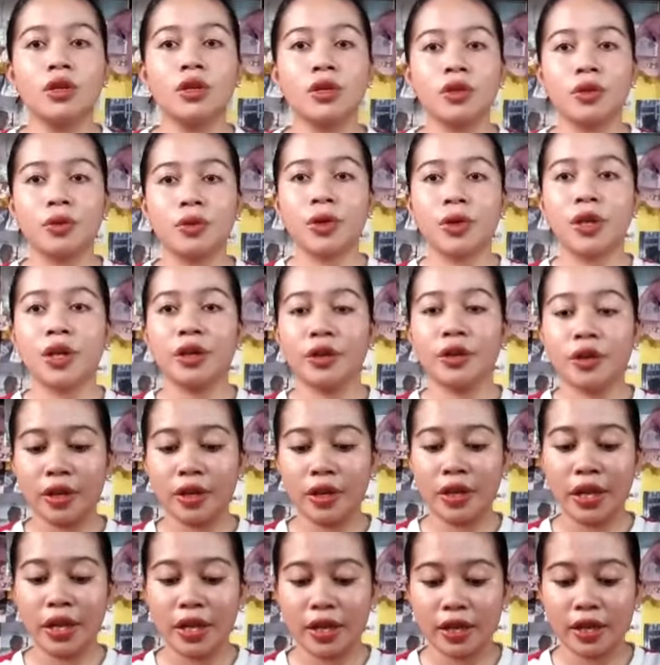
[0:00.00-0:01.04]
So, here are
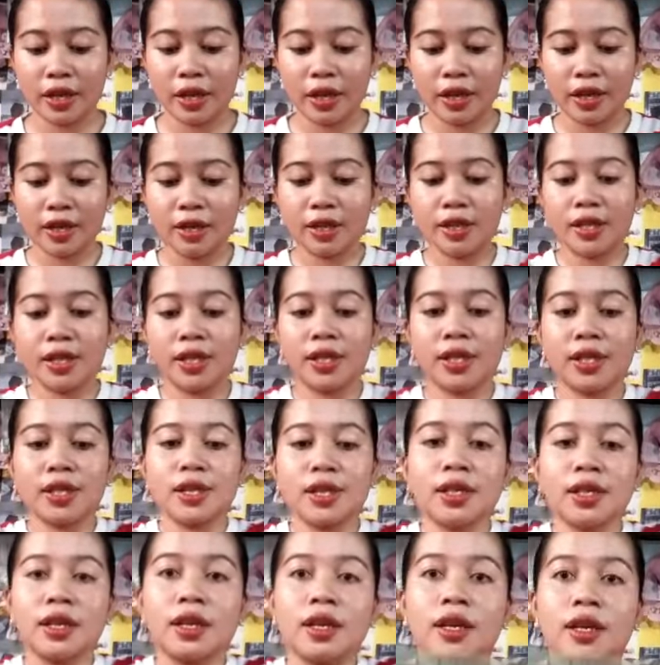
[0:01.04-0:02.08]
the
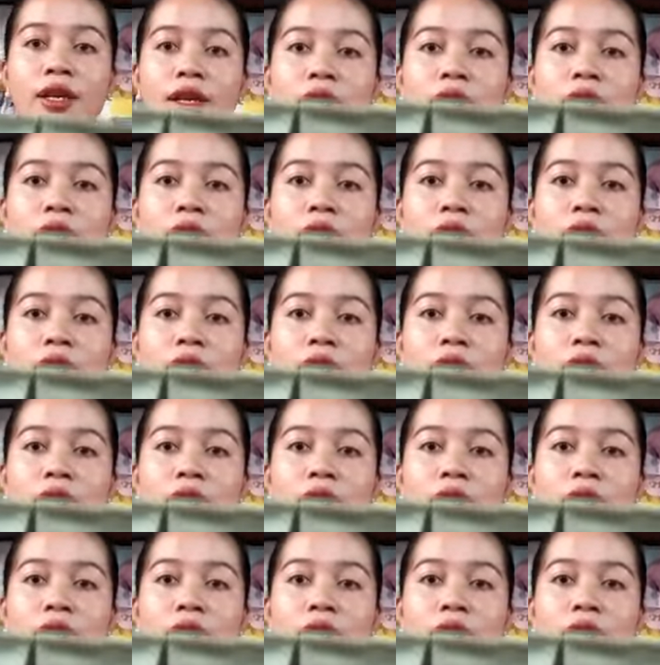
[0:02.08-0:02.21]
details.